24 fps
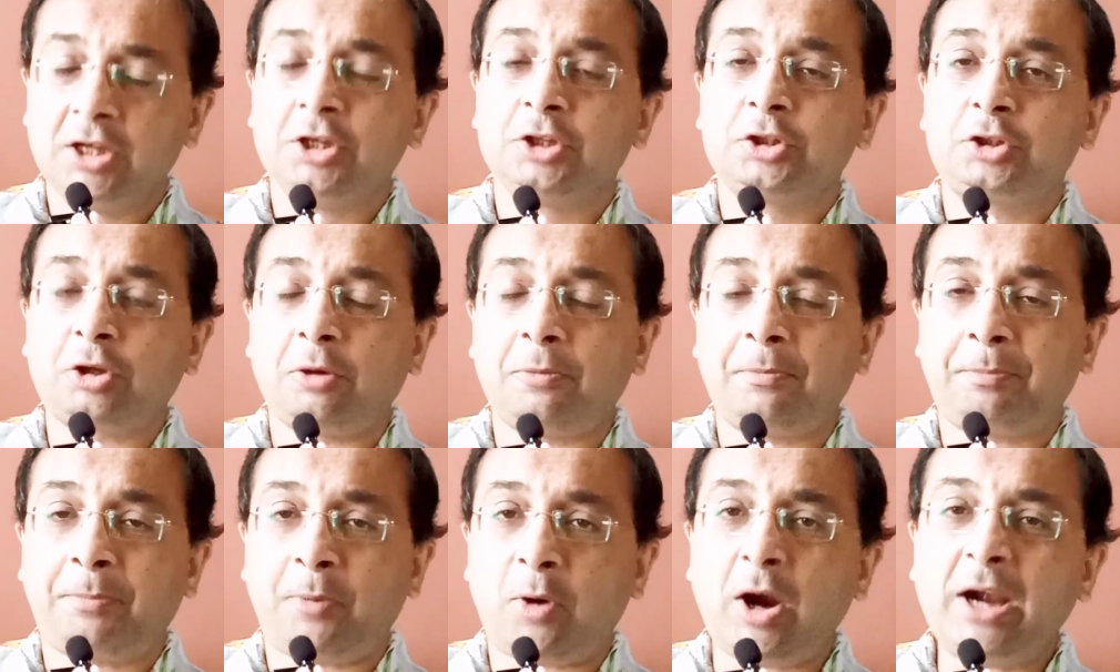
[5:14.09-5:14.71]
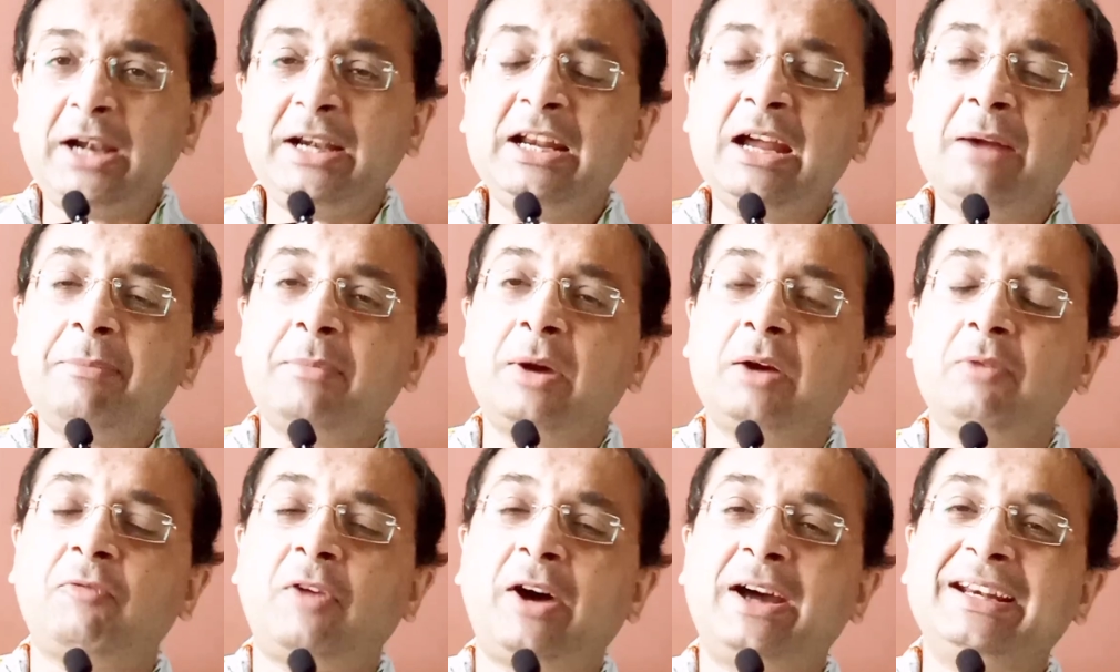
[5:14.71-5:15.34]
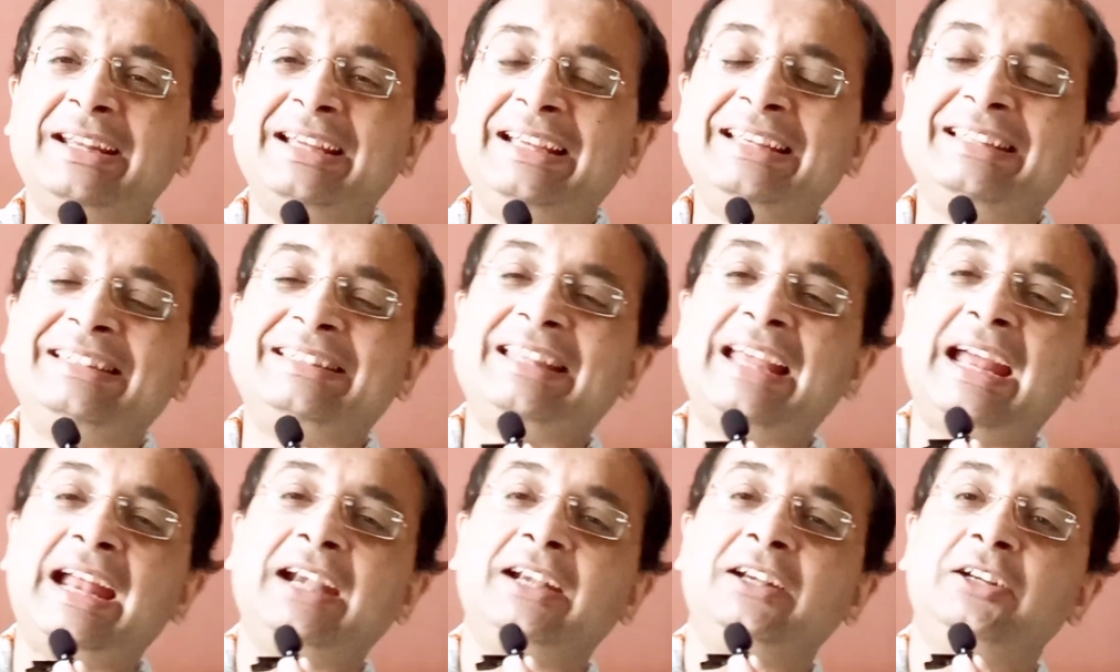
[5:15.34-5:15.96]
So point number one is
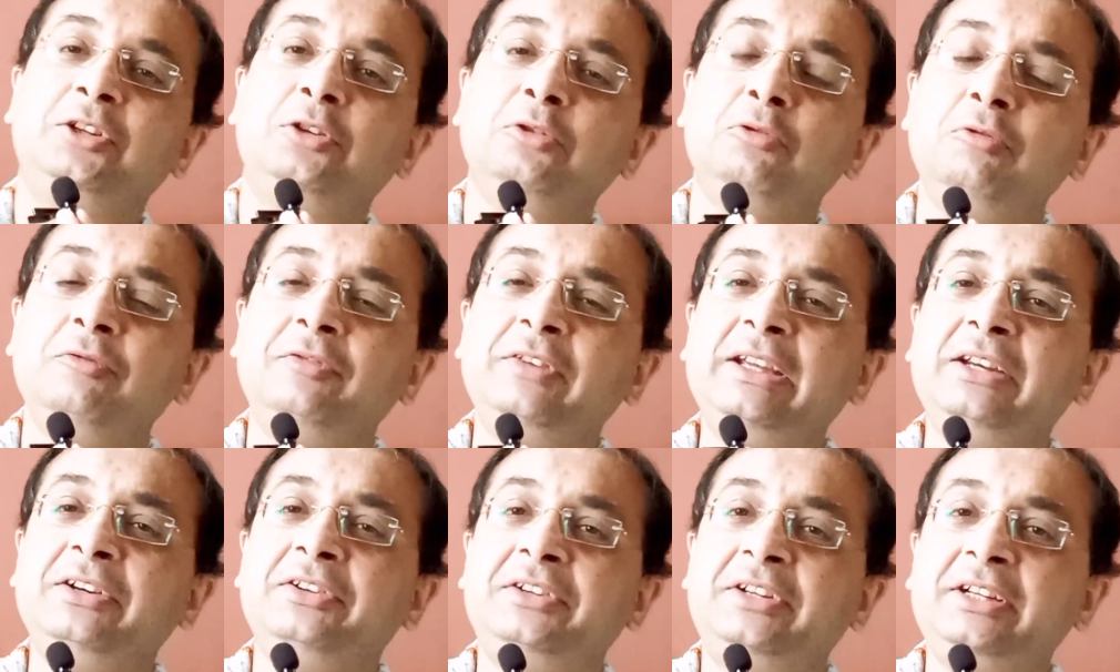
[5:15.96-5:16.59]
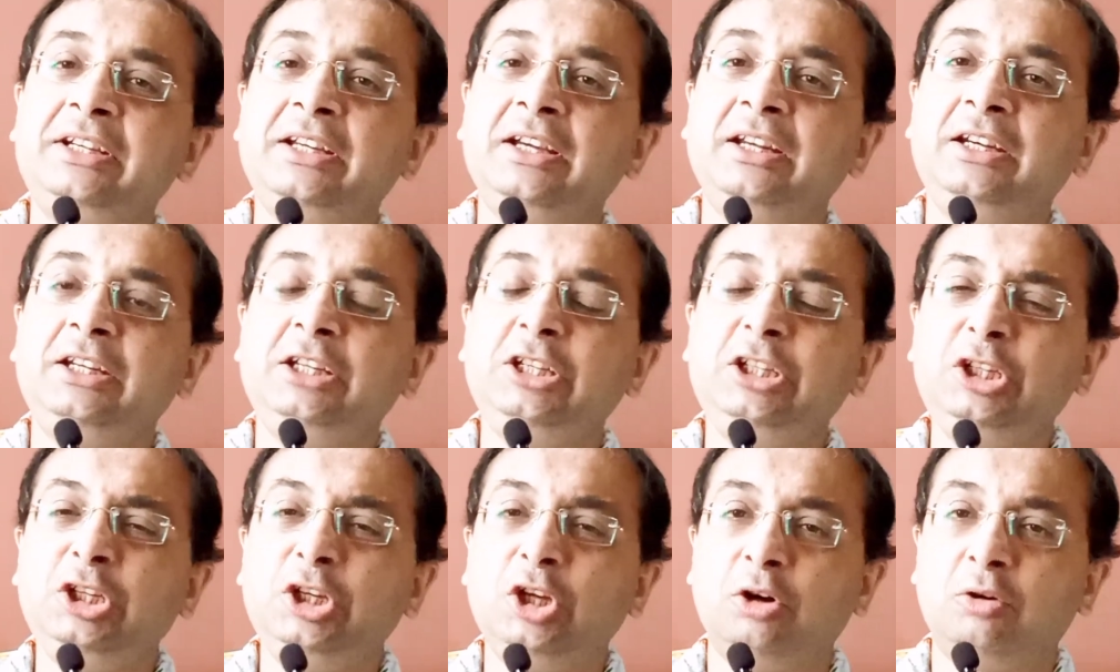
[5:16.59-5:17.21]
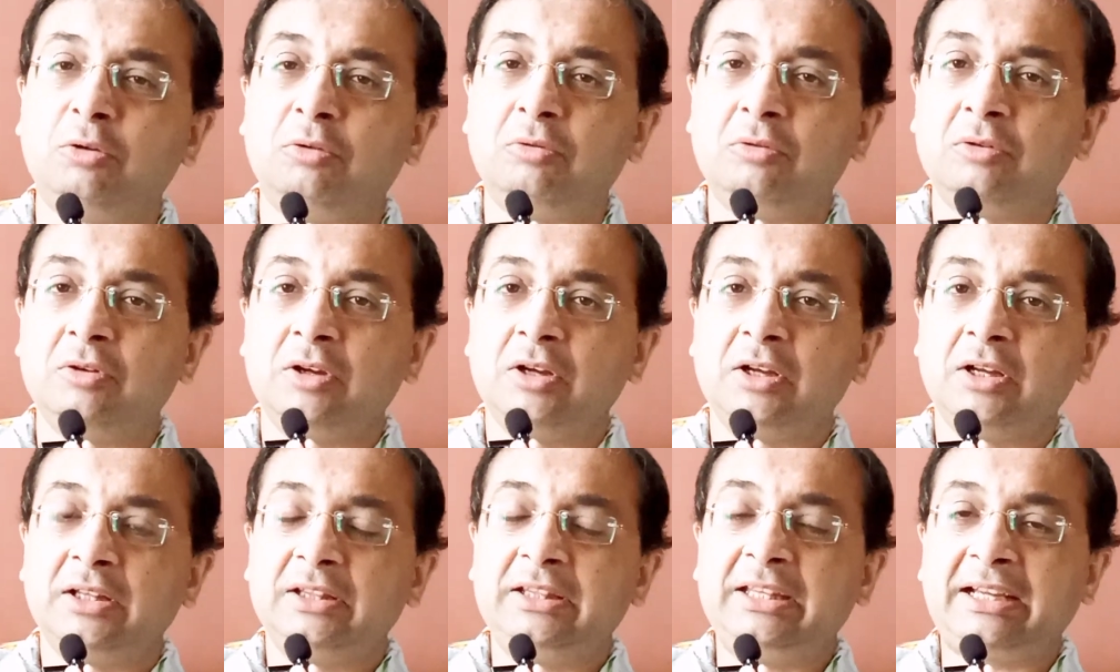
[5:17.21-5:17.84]
that, do we really know
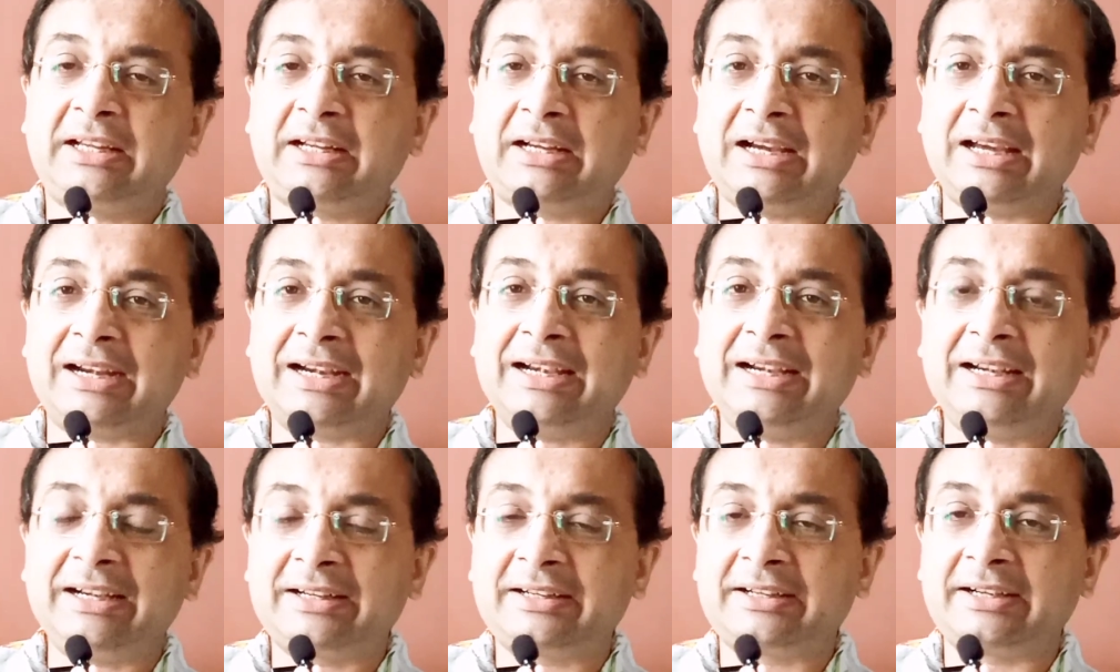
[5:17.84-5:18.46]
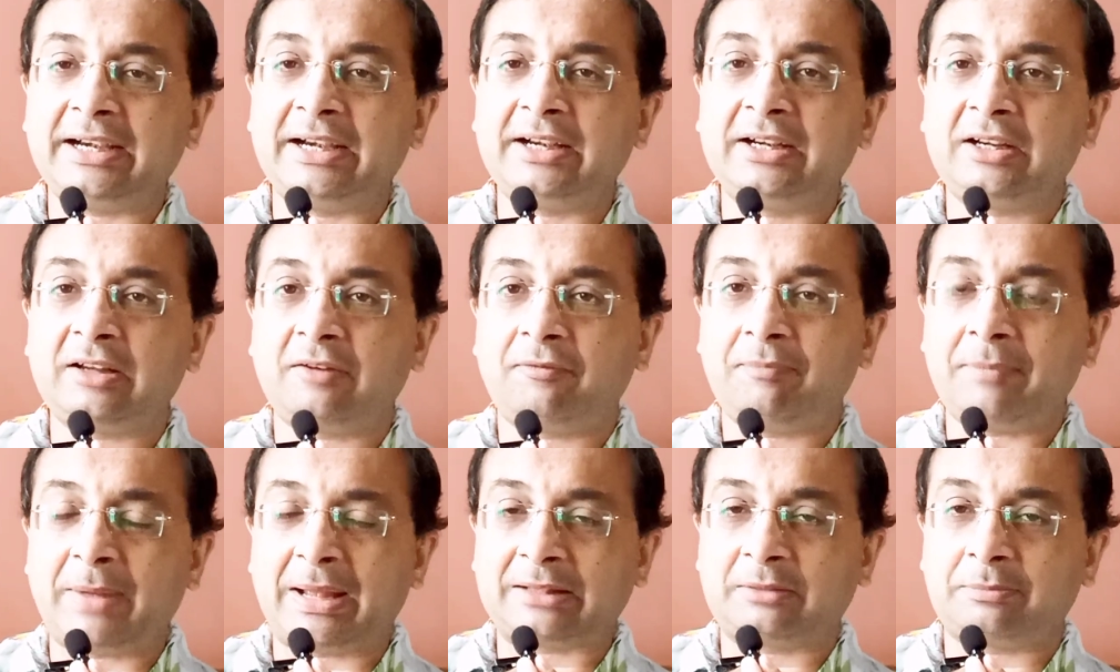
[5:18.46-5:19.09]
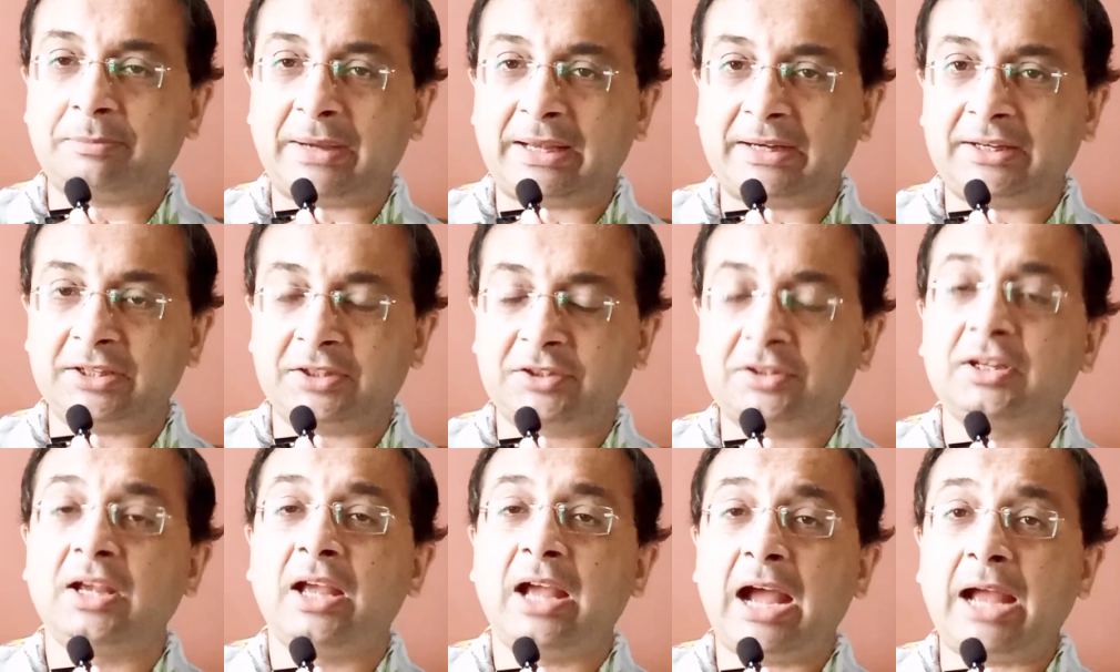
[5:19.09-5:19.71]
the current trend of
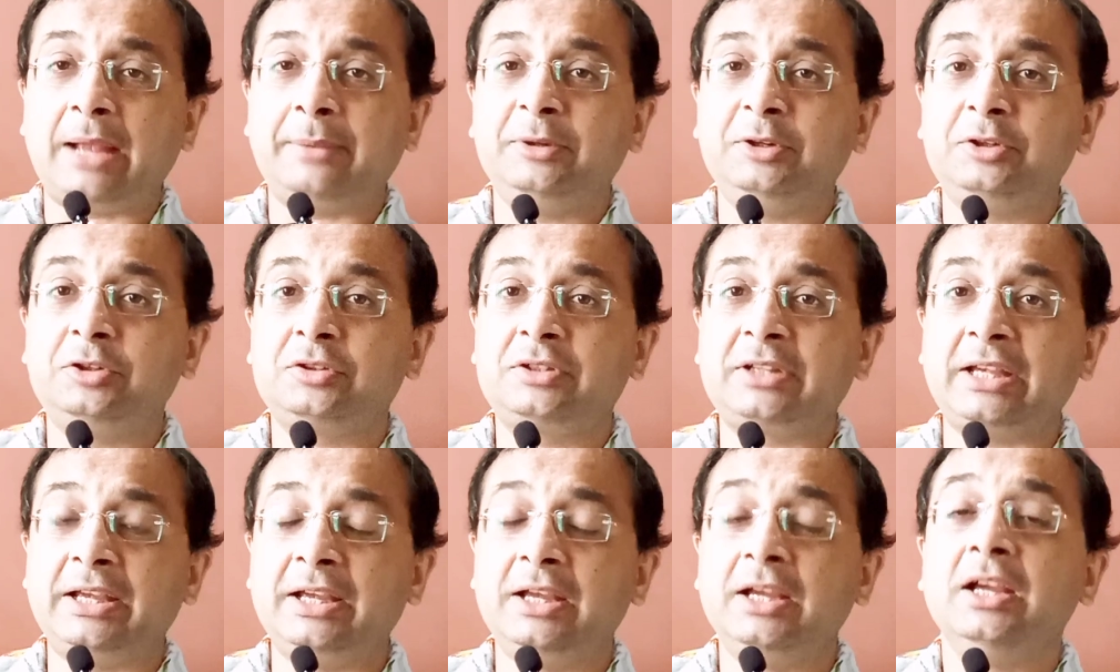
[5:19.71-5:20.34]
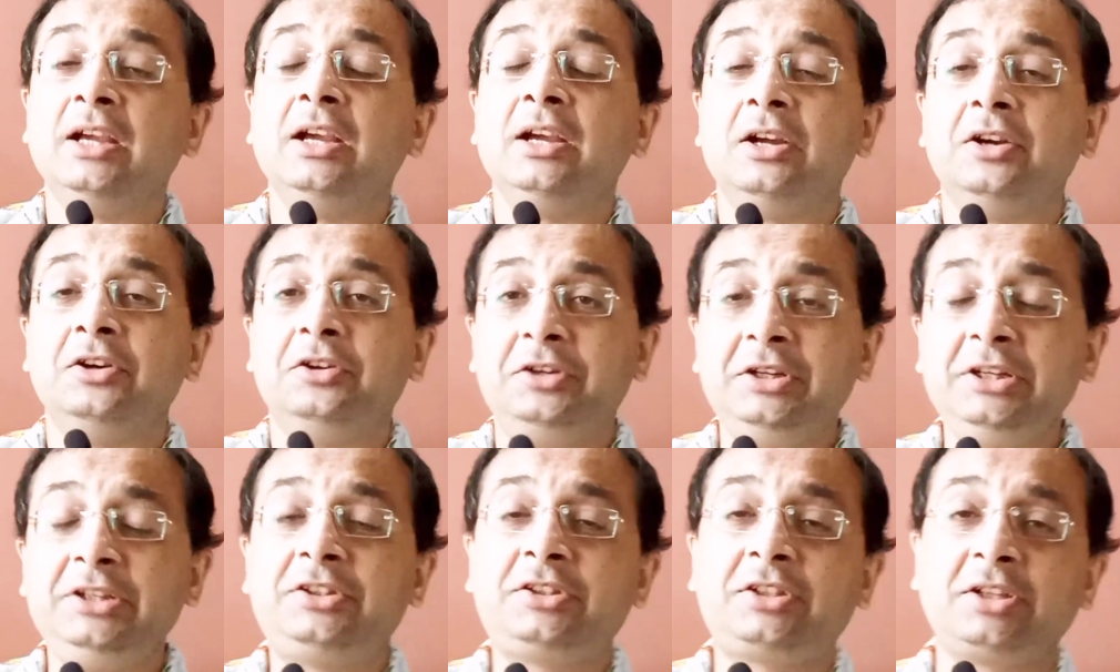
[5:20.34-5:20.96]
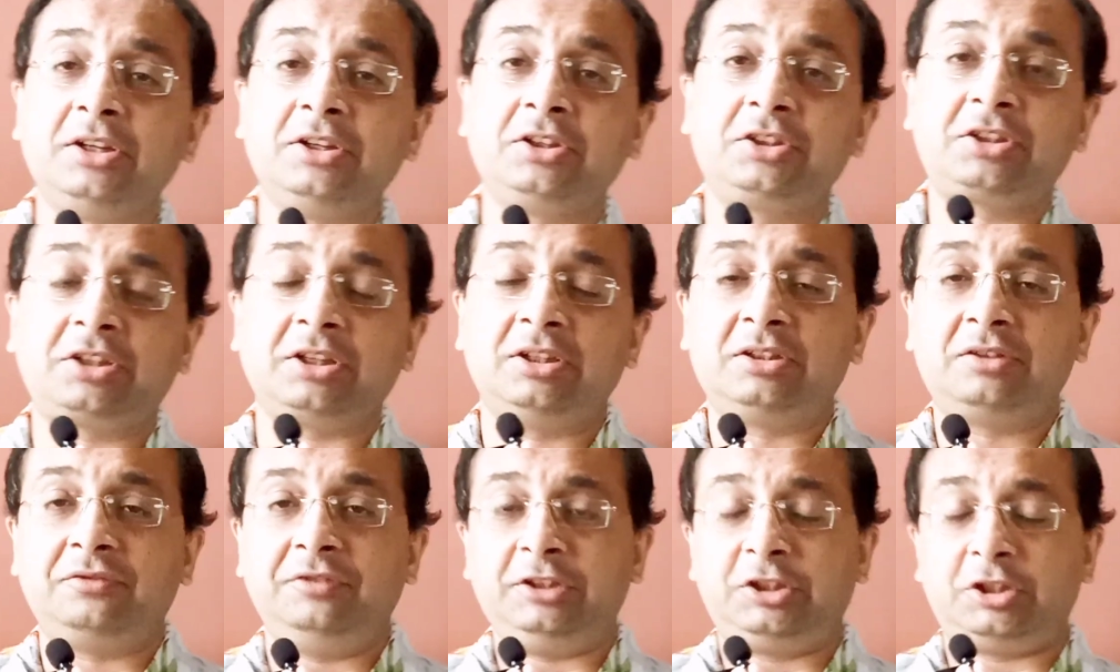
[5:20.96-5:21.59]
mathematics? I mean to say,
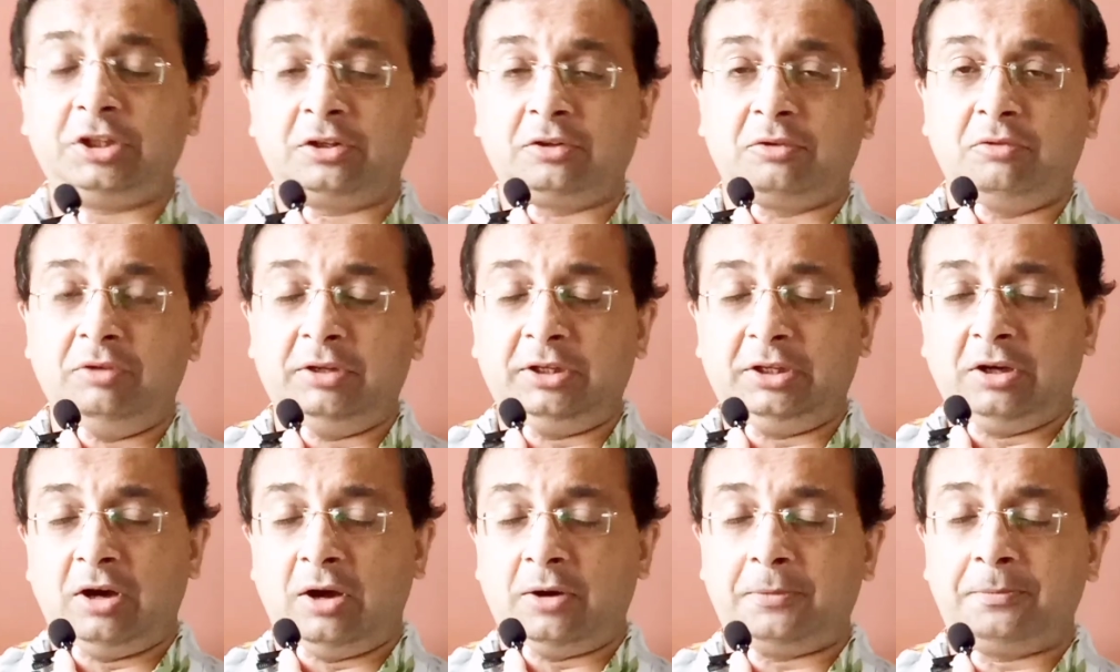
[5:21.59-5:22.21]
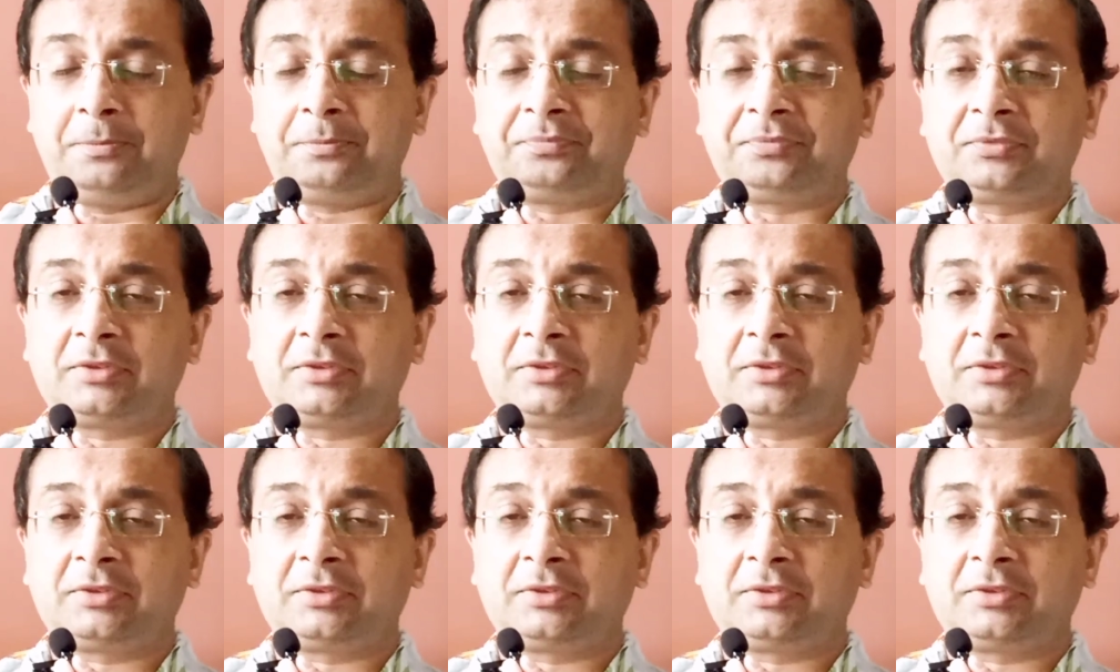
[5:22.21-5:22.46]
researches which are going on.